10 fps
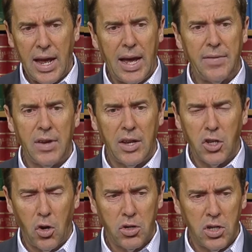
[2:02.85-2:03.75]
I've not
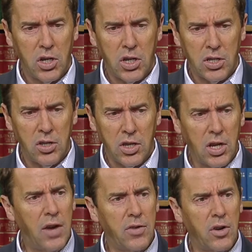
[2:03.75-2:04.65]
talked to the
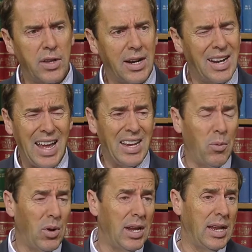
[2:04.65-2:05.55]
governor there. And
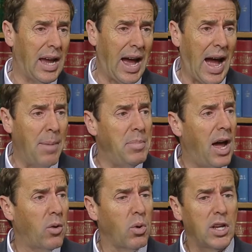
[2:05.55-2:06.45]
really, I'm
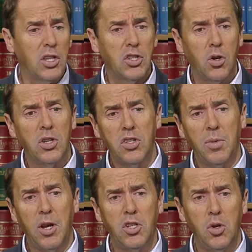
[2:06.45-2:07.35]
not really concerned as so
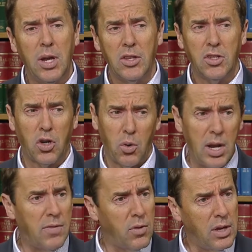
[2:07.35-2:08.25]
much who gets
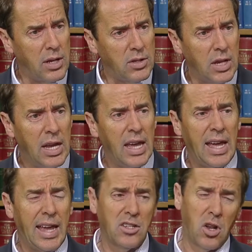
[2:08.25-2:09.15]
credit for this,
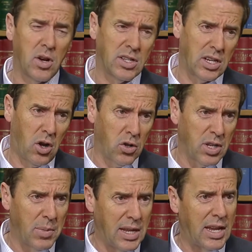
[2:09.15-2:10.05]
as long as it
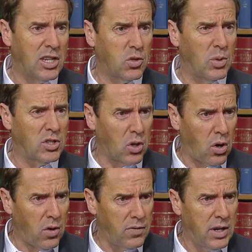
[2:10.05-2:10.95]
ultimately gets
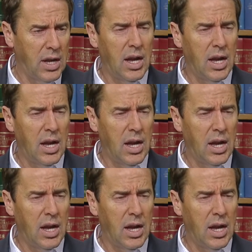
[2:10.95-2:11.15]
resolved.